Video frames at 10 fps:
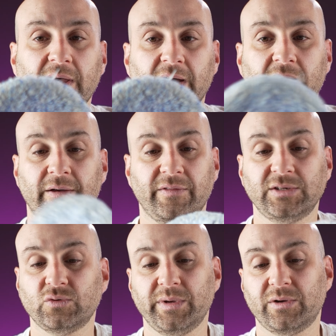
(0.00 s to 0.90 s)
and these
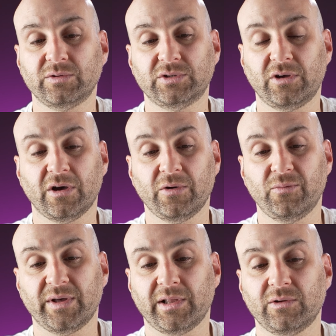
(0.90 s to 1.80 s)
will be good to go
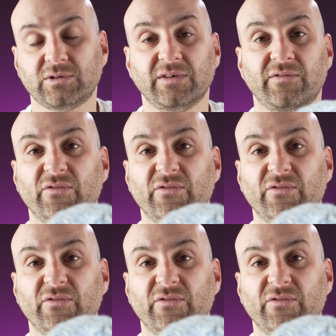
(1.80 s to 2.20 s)
by the looks of